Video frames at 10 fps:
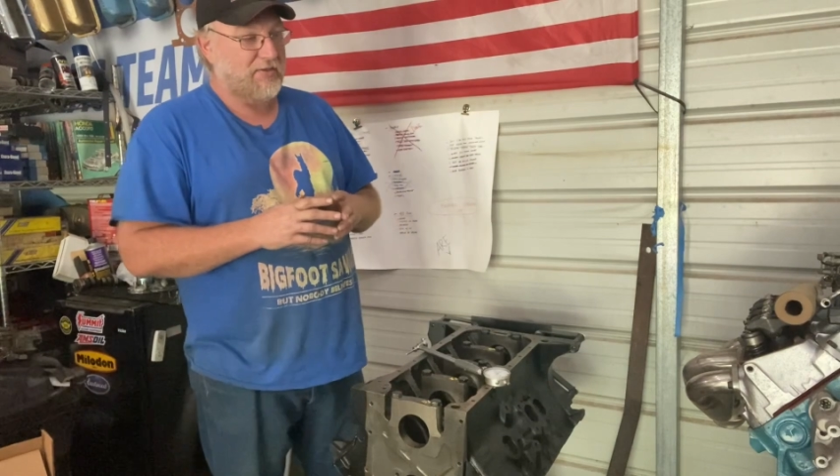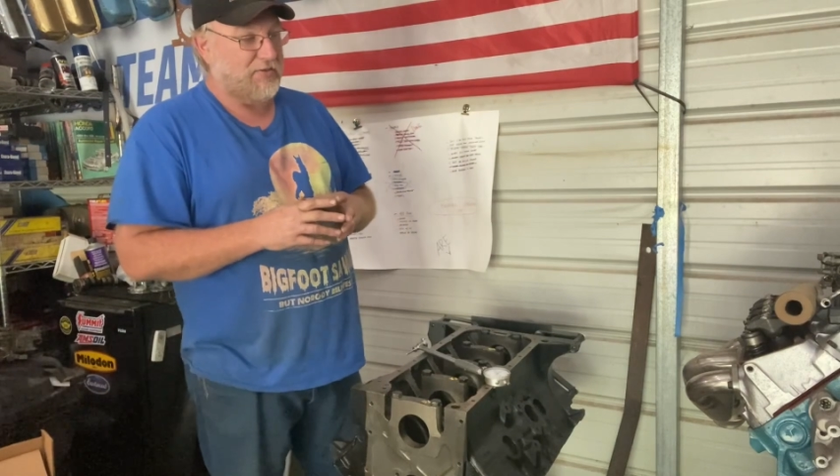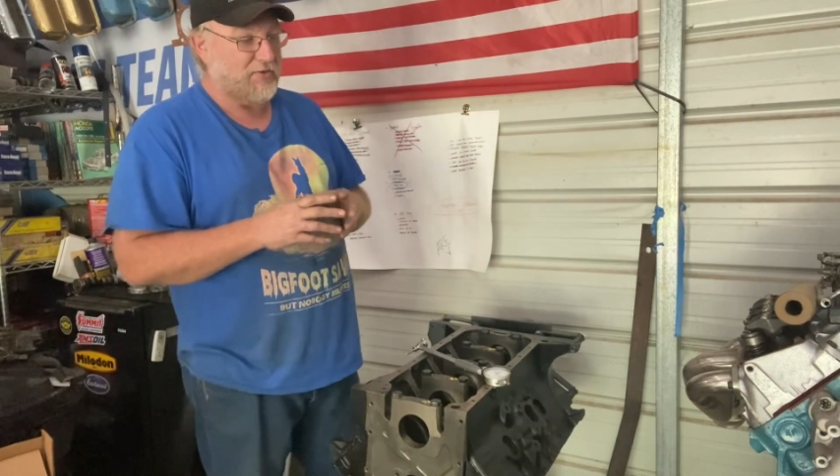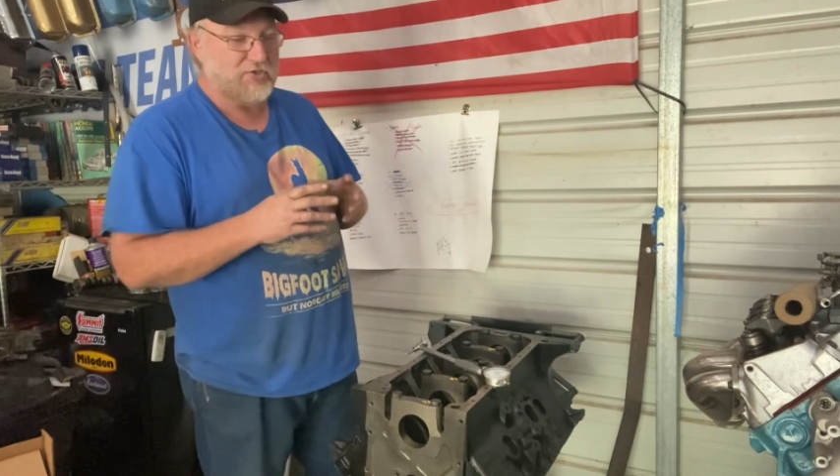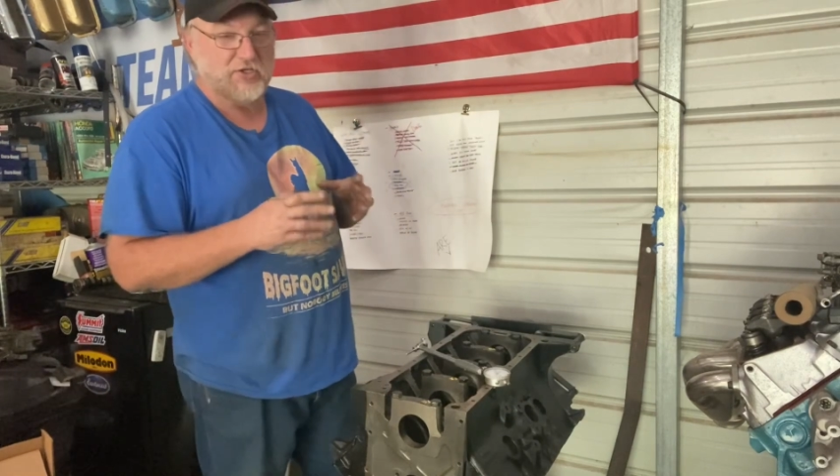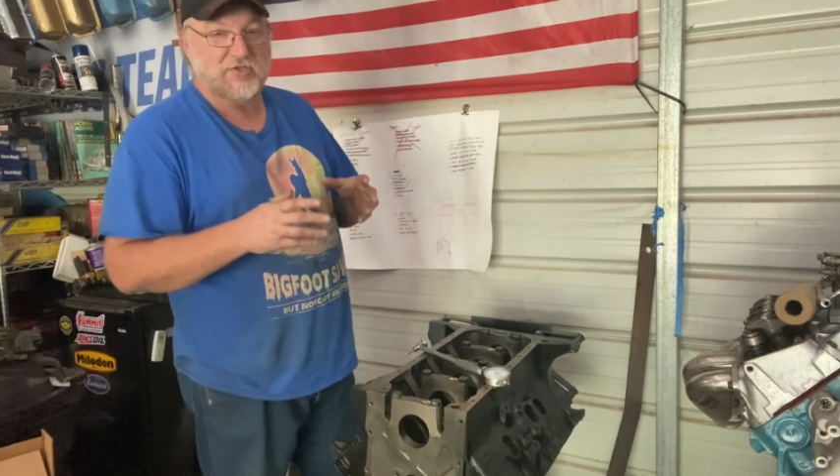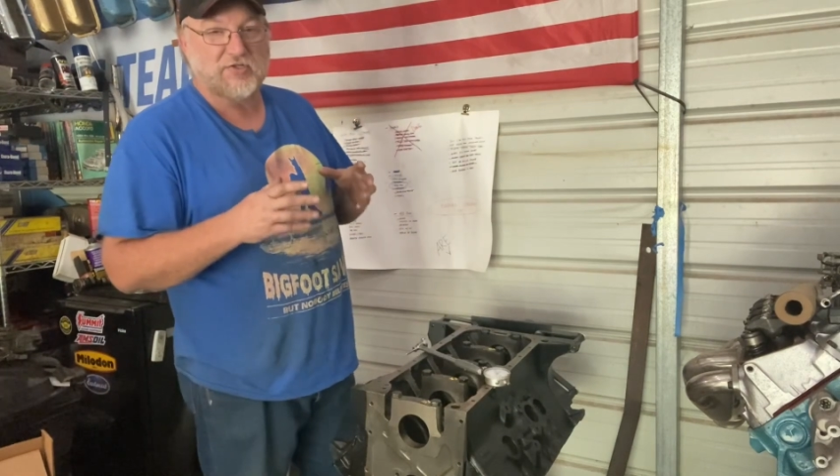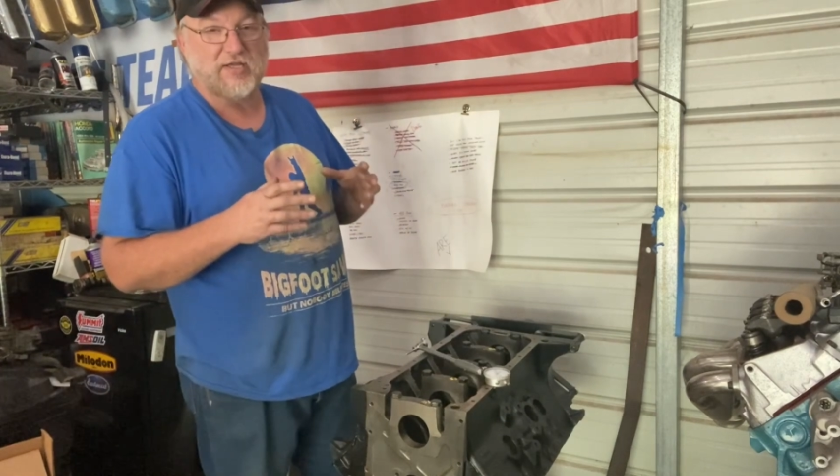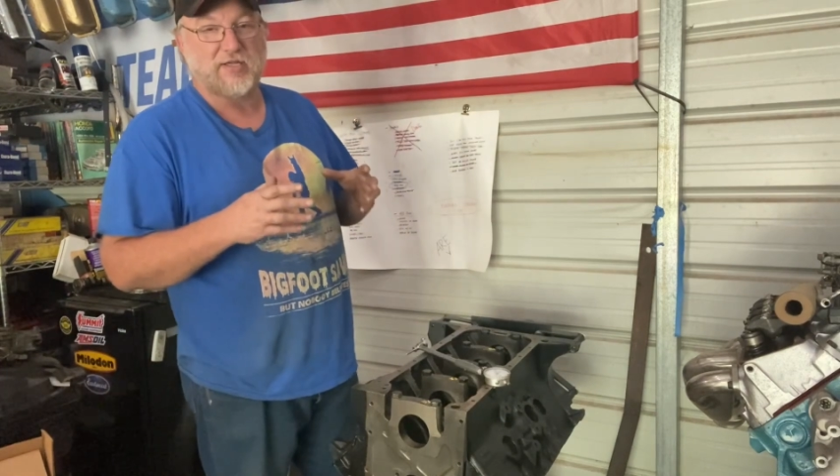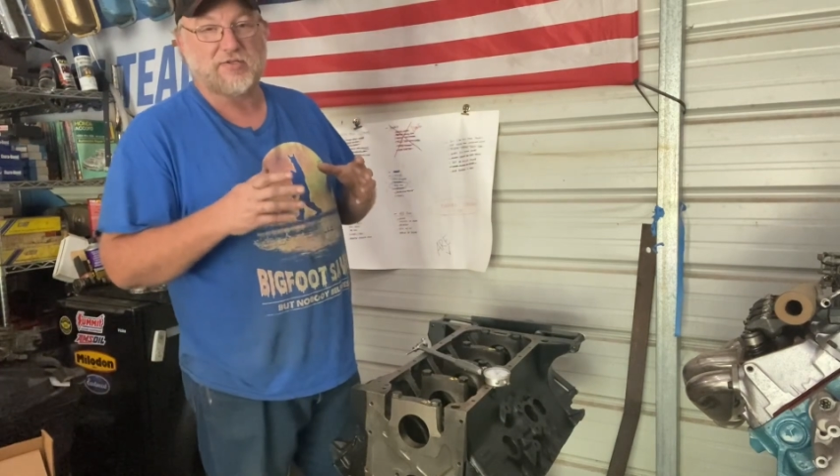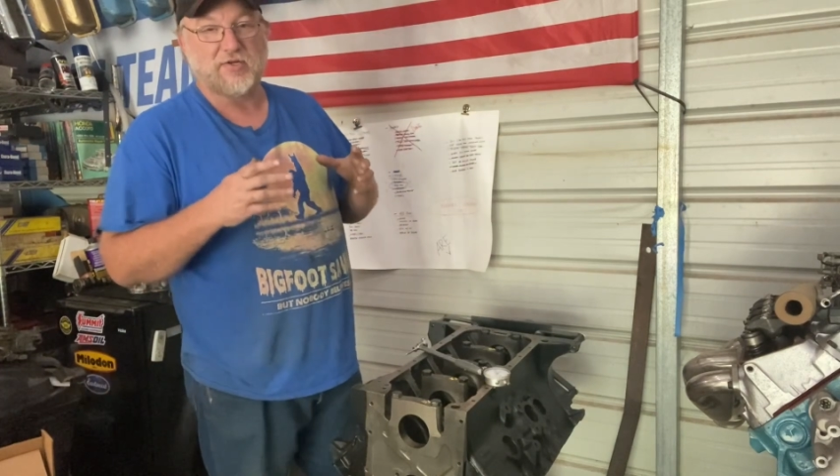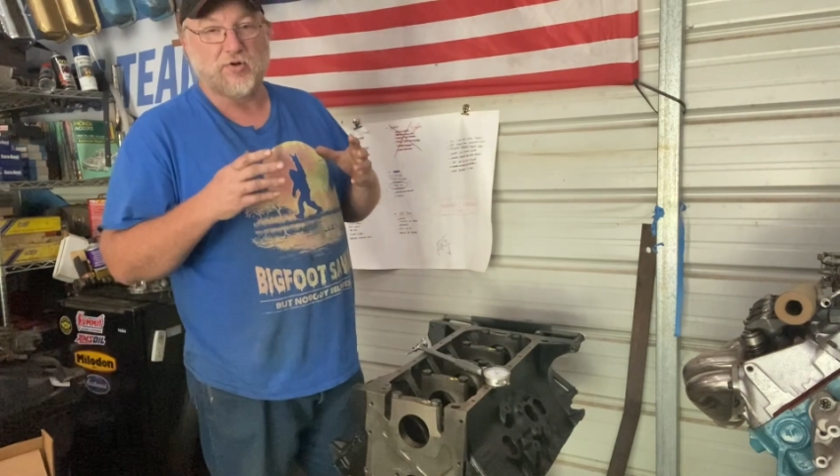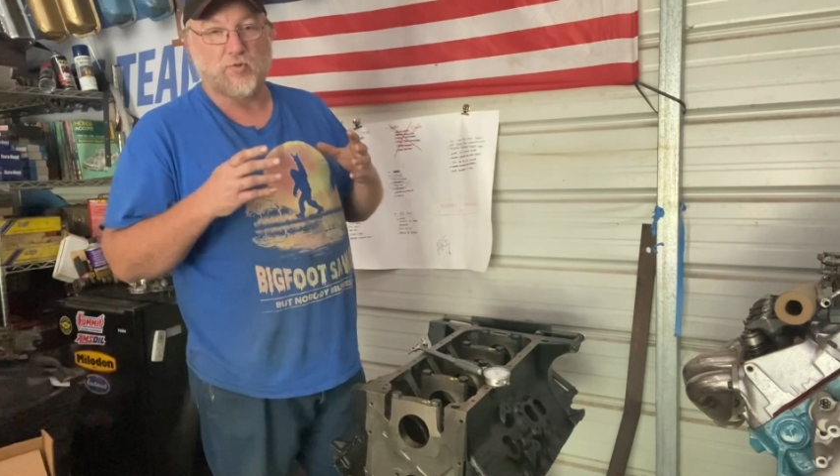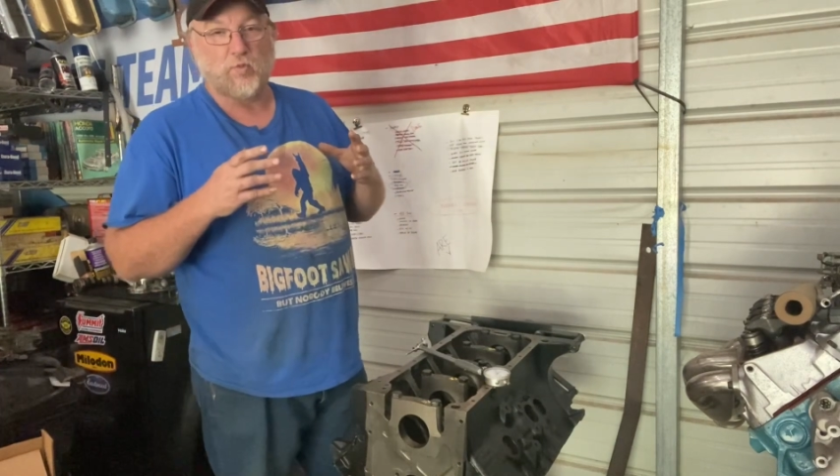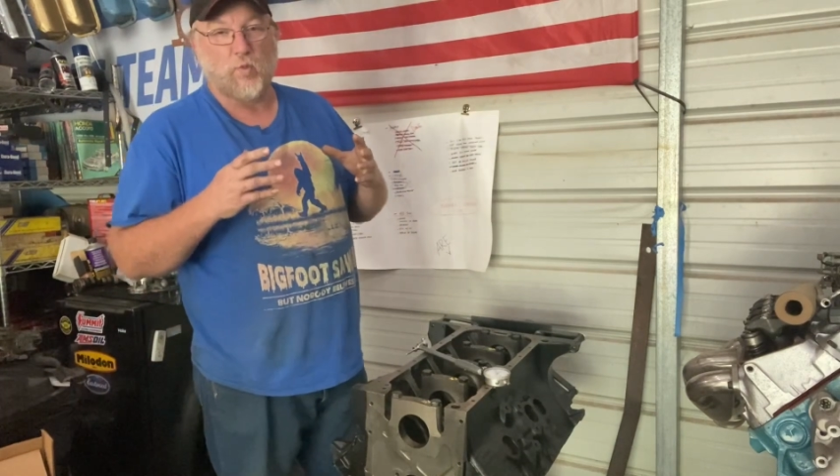They're just things that
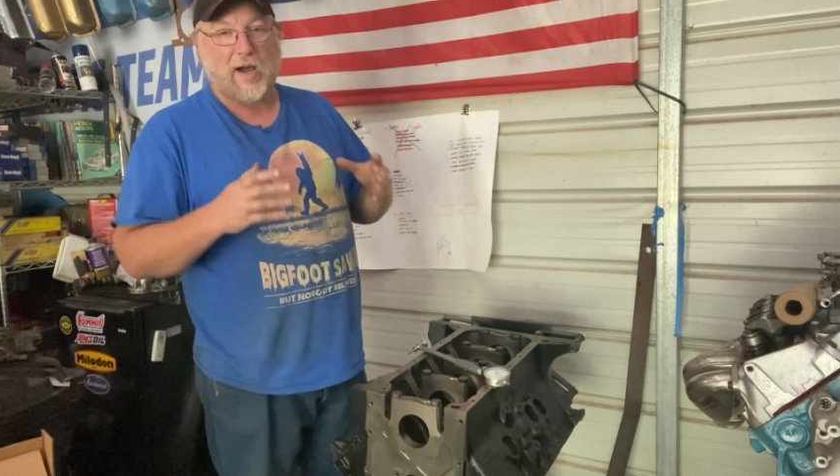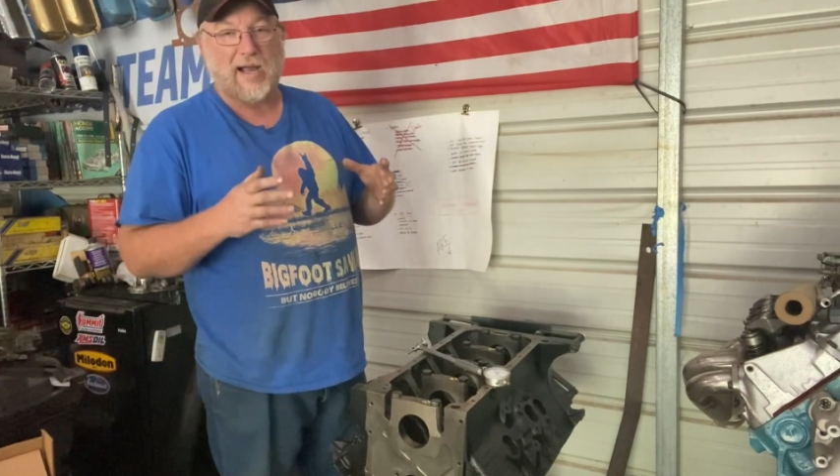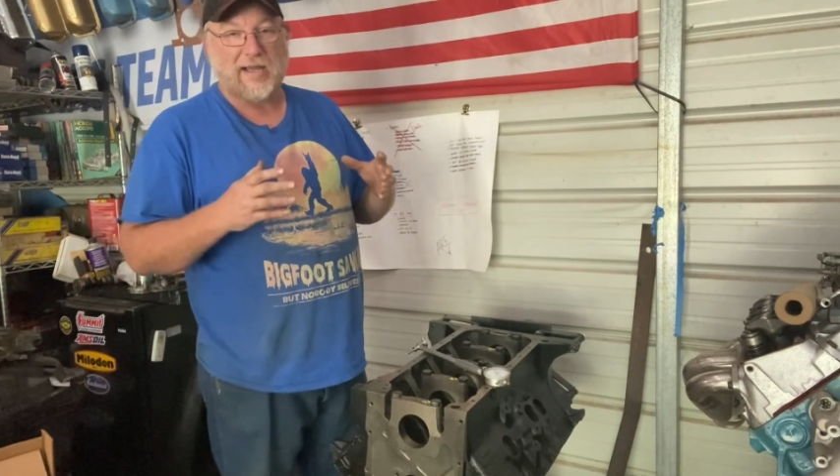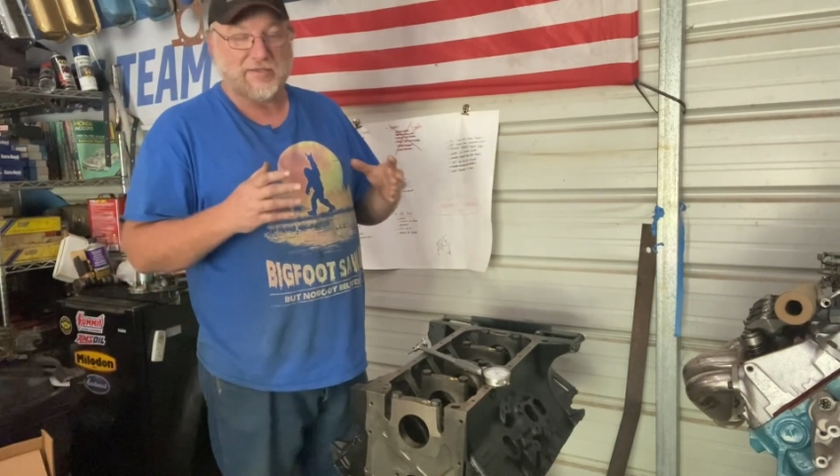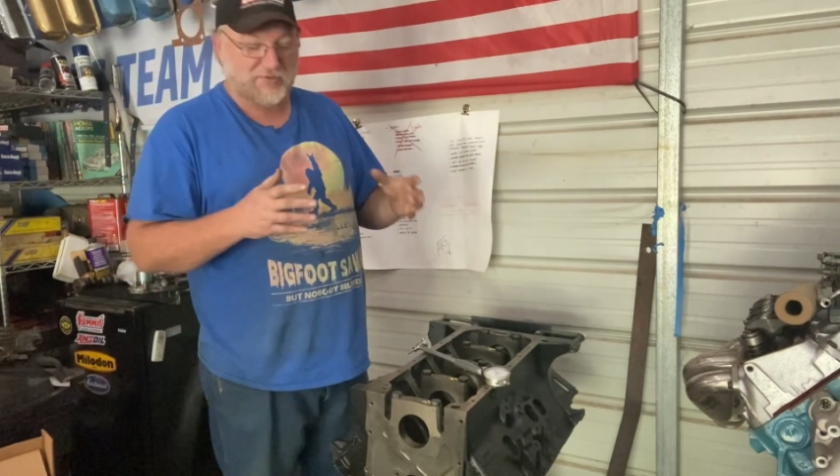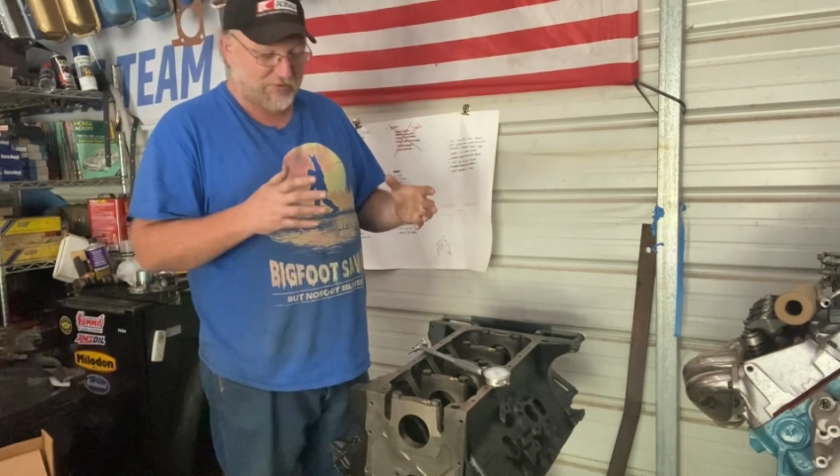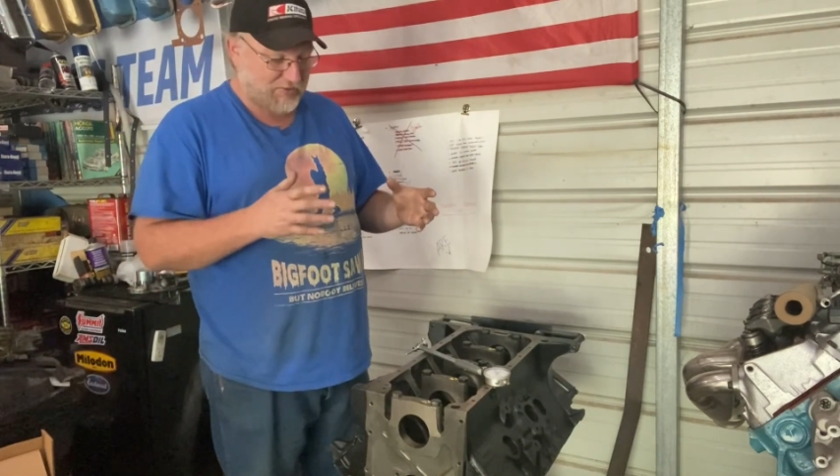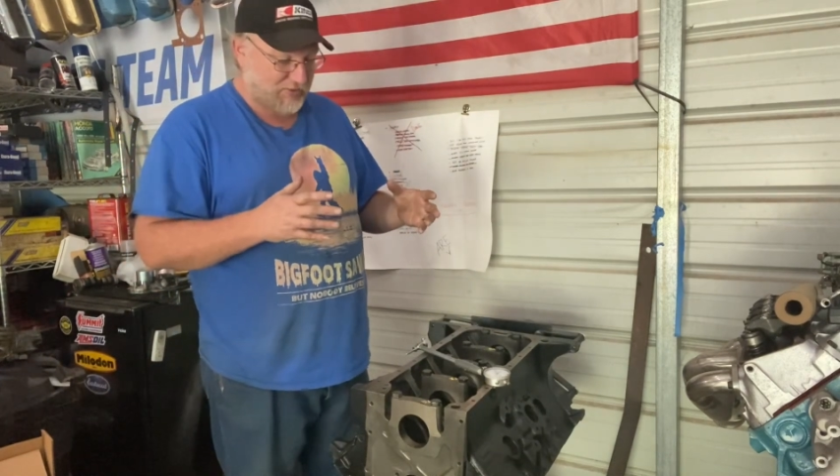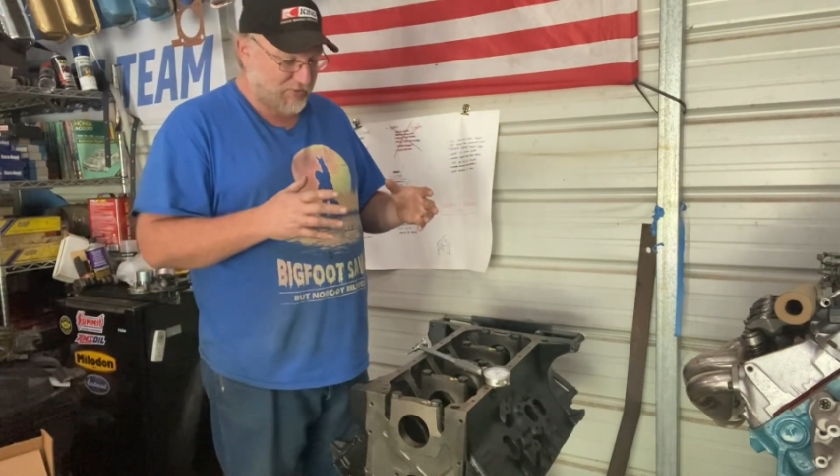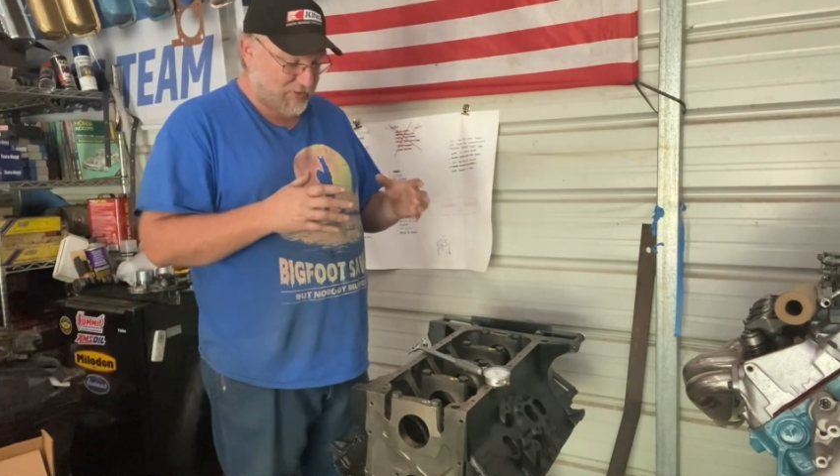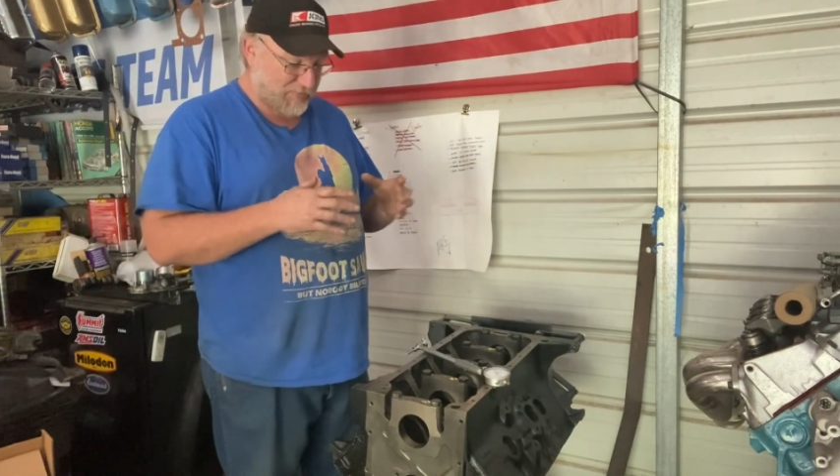are wise to do,